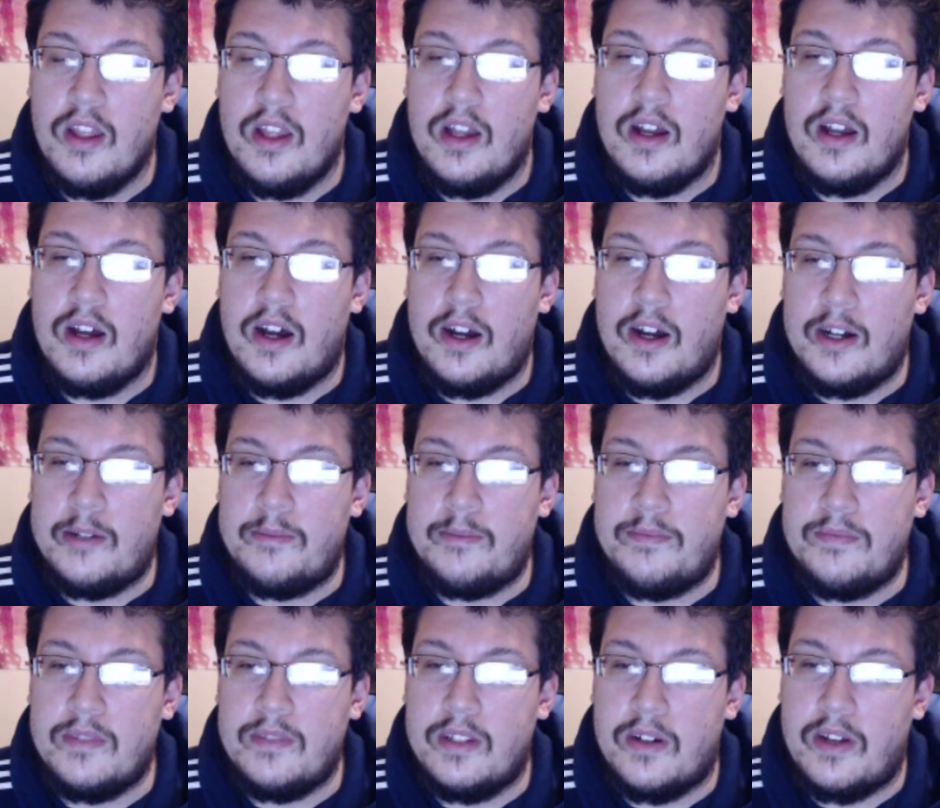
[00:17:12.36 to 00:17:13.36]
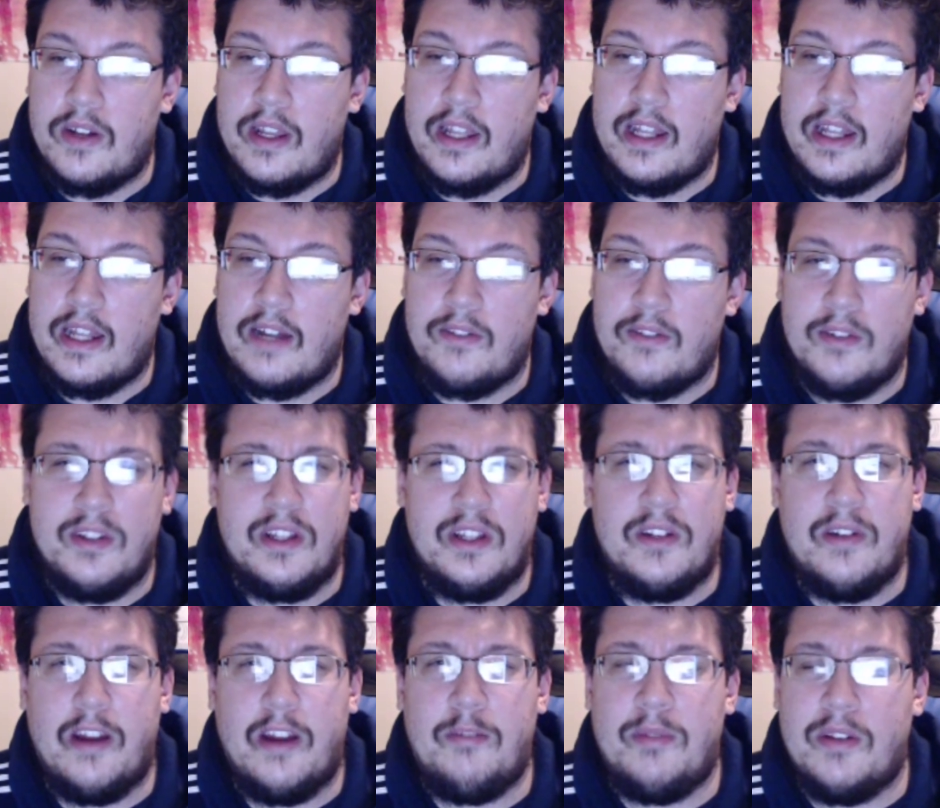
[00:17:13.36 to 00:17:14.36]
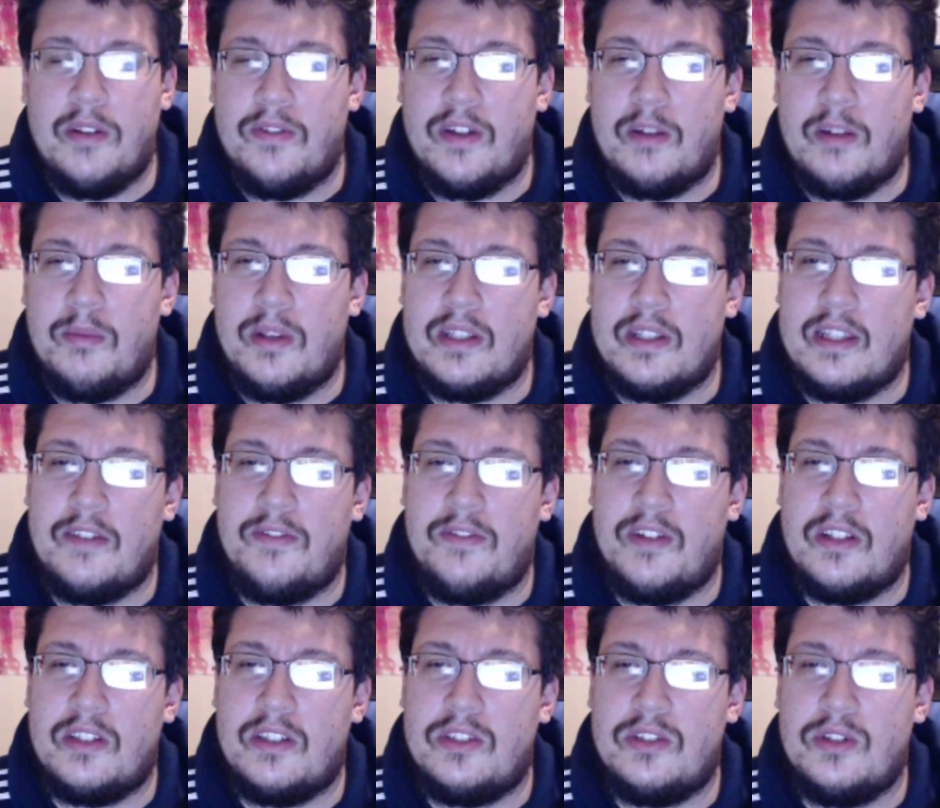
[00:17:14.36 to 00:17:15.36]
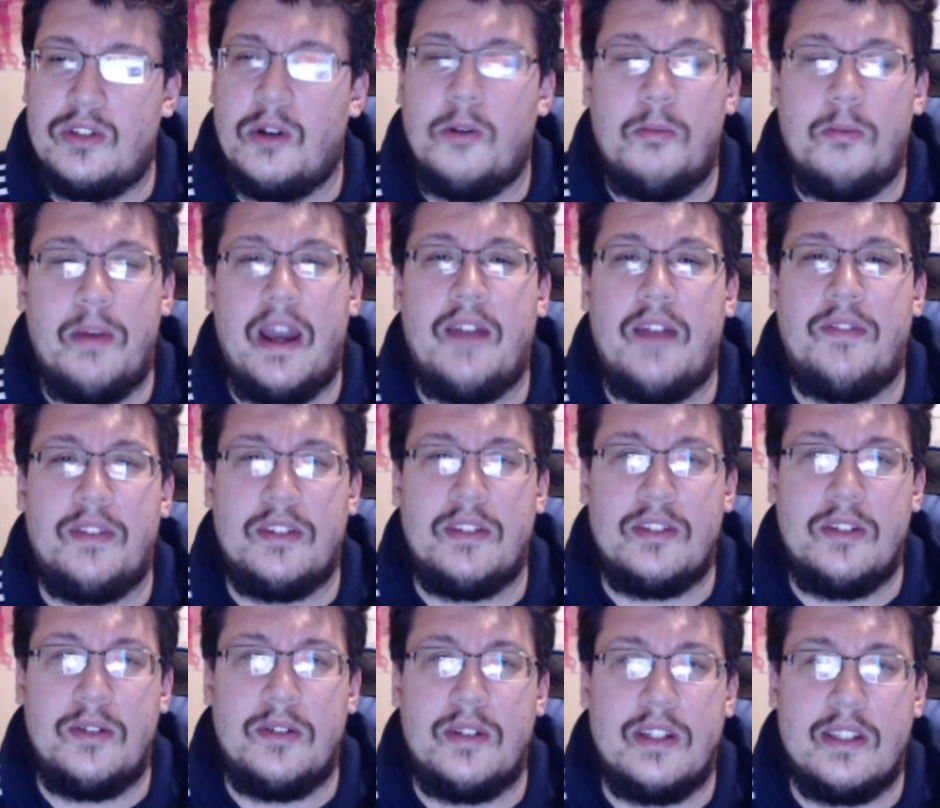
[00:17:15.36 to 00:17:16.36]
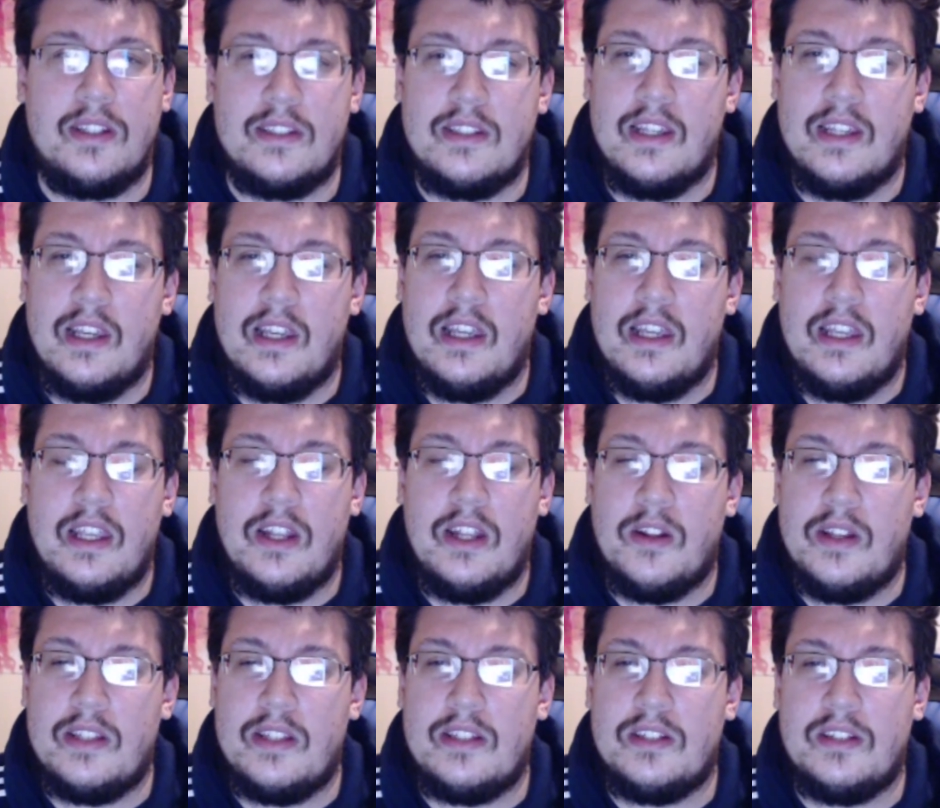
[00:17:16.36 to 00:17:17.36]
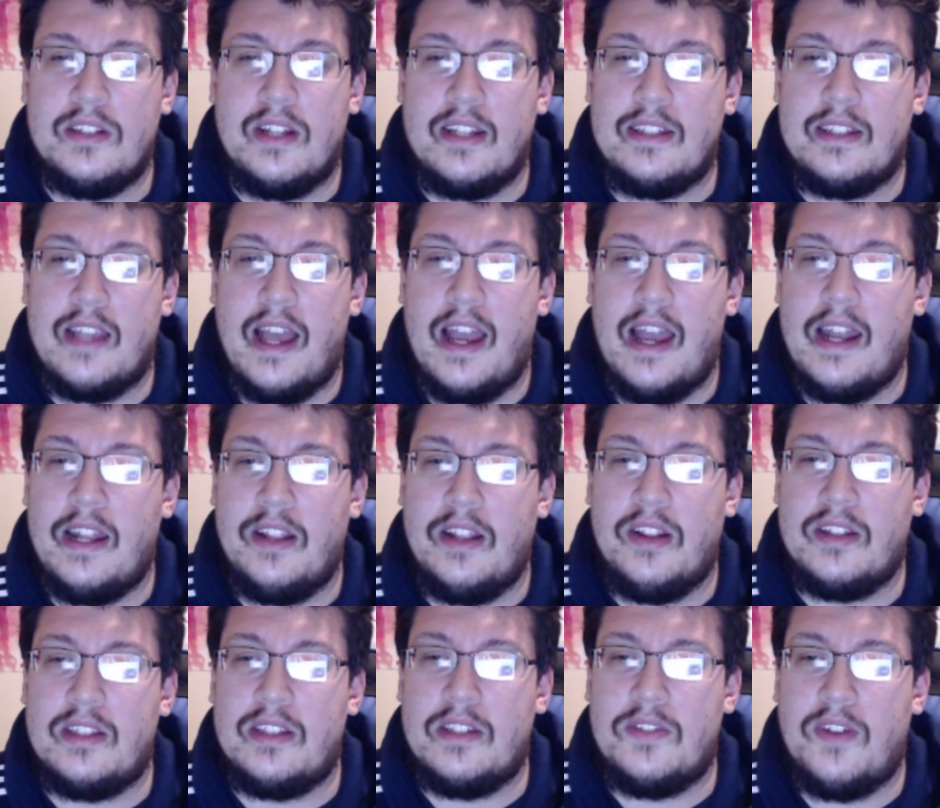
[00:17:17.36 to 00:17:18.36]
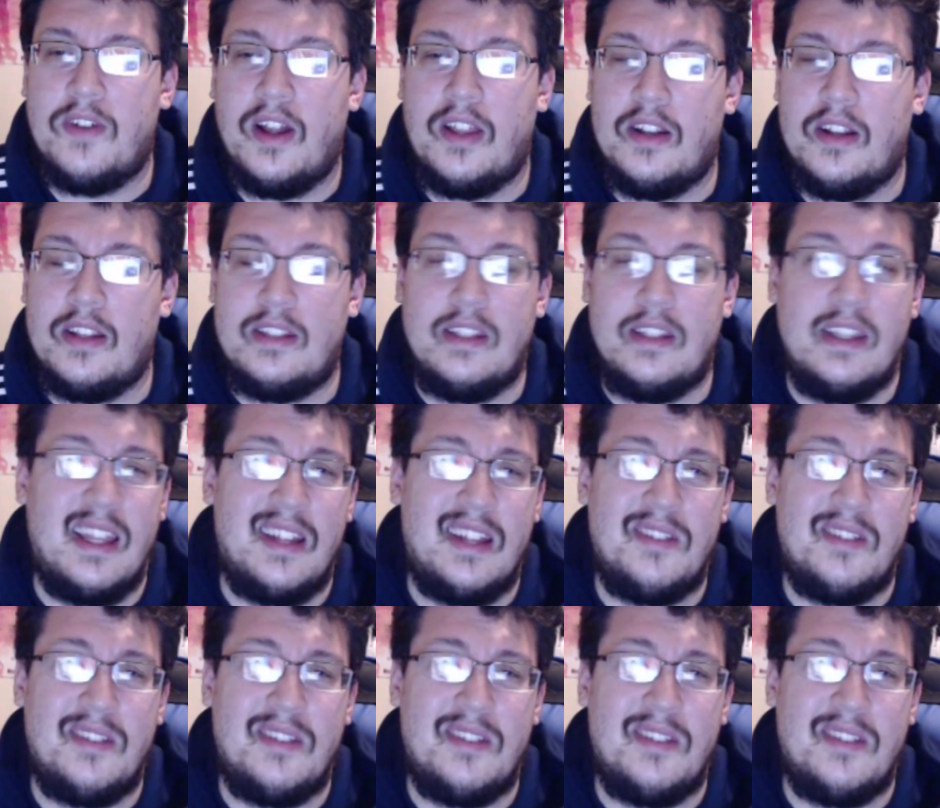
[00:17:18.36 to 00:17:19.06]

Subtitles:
That really gravely affected me, because I felt so bad for this dude, because he's such a nice guy, and he lost his father to see that.